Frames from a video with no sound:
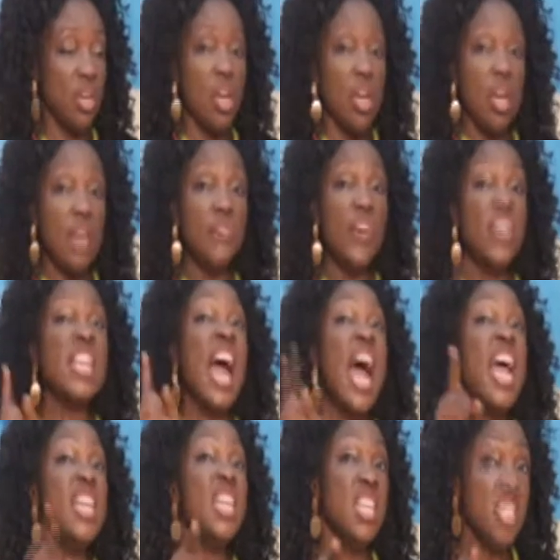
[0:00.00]
In fact,
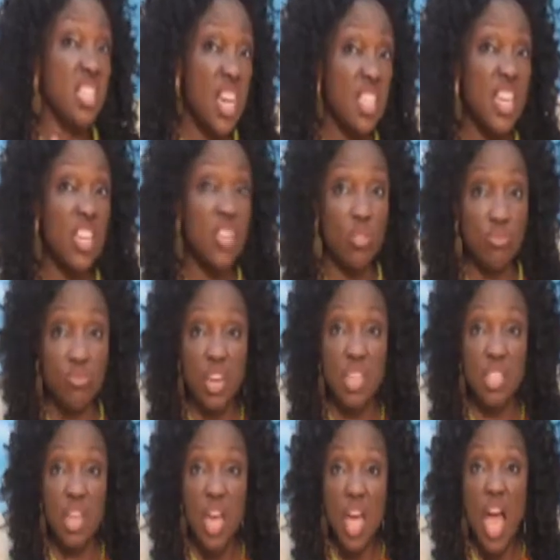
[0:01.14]
I didn't translate it into
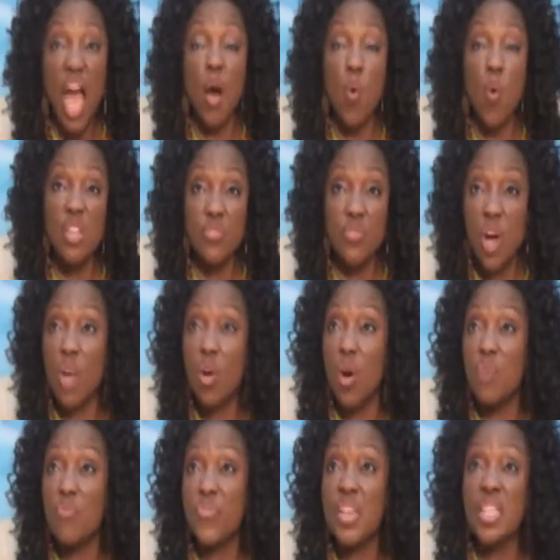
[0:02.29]
French. I went for a
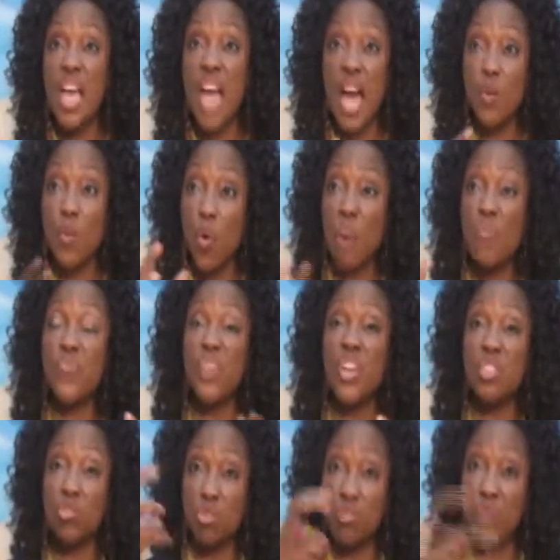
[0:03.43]
conference, and one
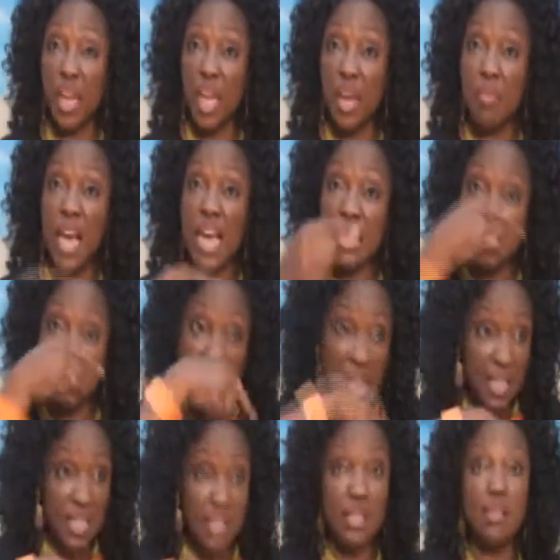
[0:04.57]
French troupe came and
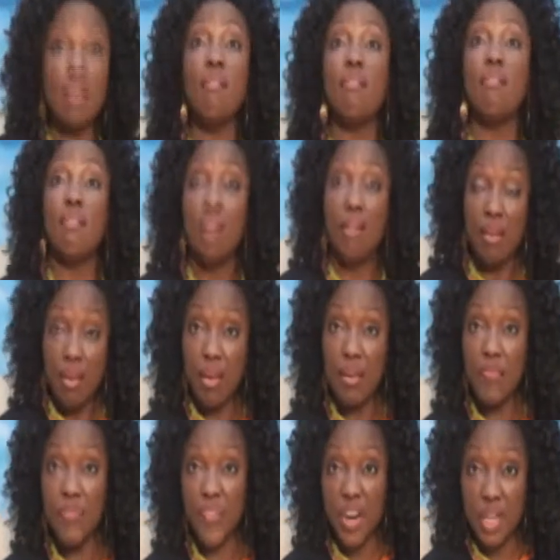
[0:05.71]
sang the song
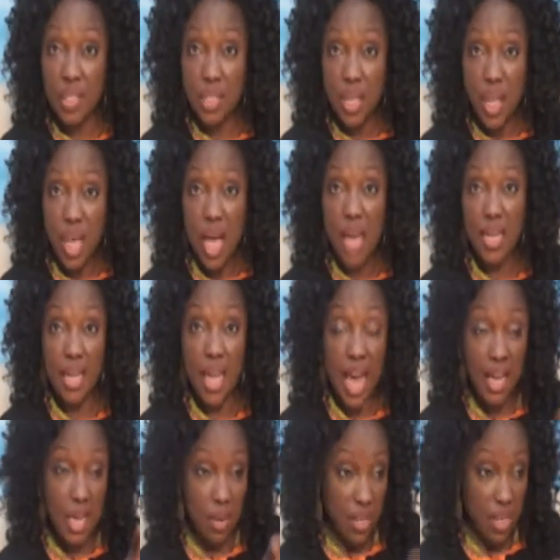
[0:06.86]
in French. And the
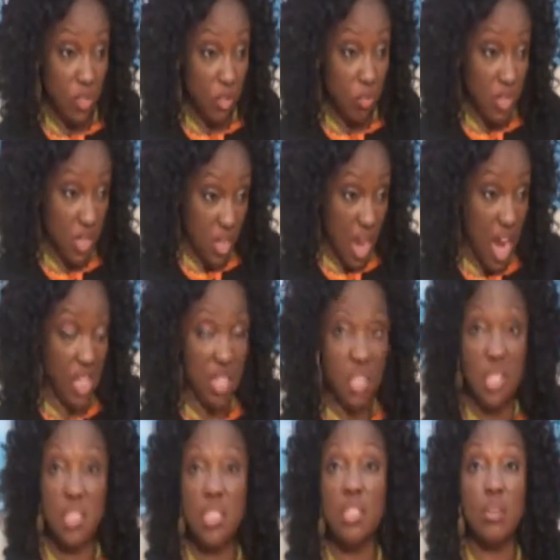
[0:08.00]
guy came and told me, said, Aity,
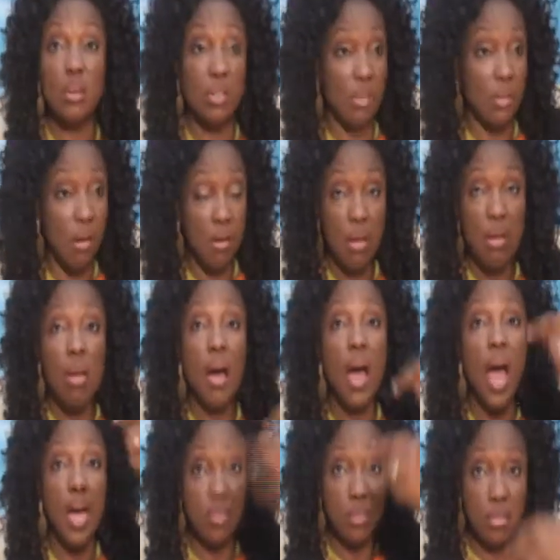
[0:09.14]
this is your song. I
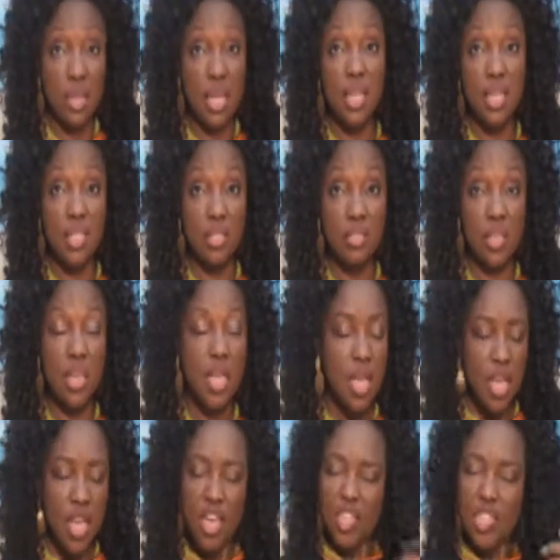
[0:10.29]
had to translate it into French.
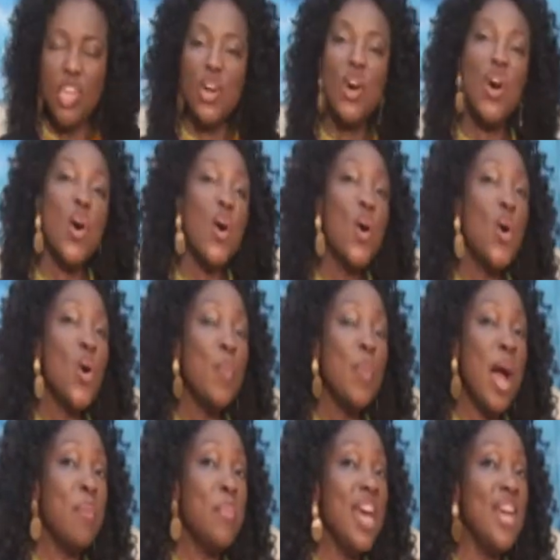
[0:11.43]
Dieu
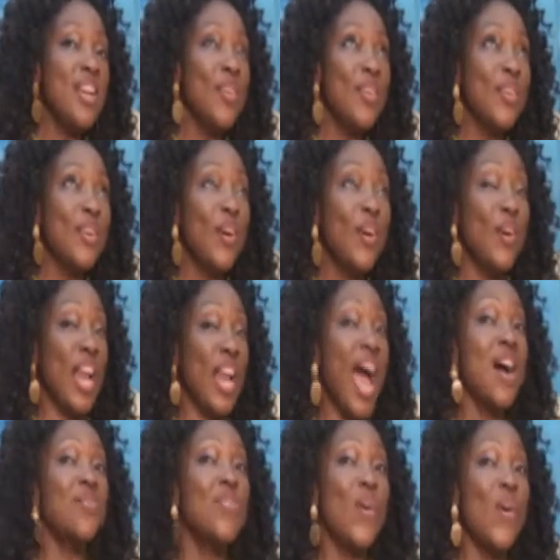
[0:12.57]
m'amène en
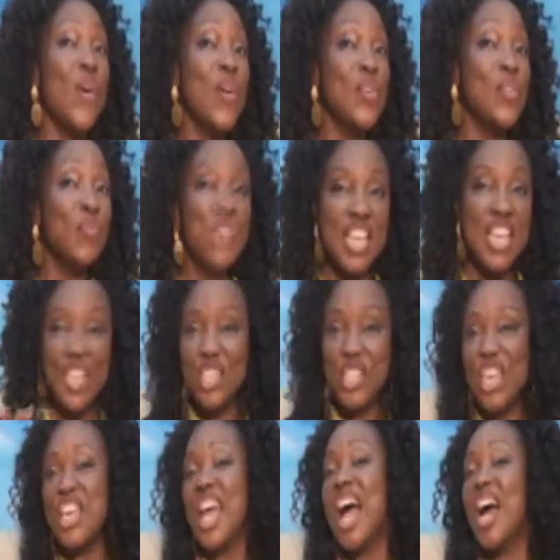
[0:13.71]
avant,
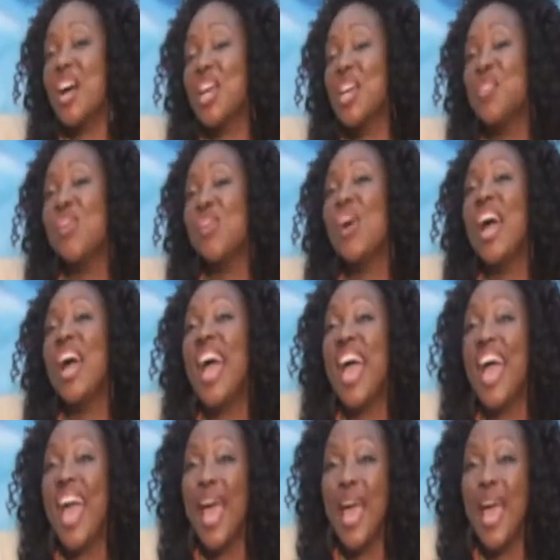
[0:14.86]
j'y arriverai,